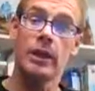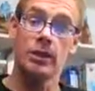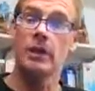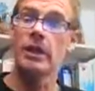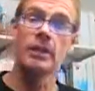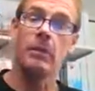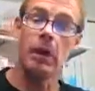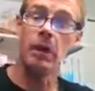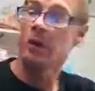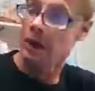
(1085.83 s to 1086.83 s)
letter
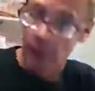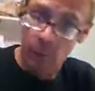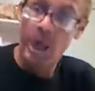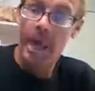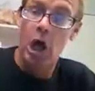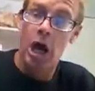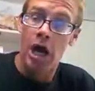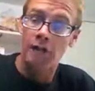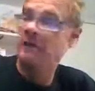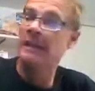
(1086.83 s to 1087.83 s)
email that I read
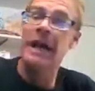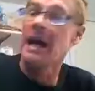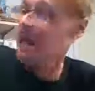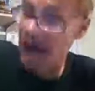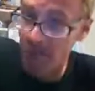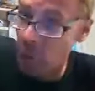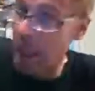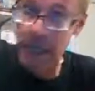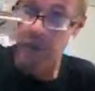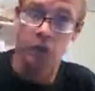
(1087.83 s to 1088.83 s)
off, and I have a
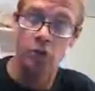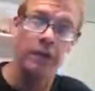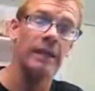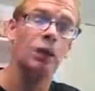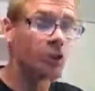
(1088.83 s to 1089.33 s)
right to do that.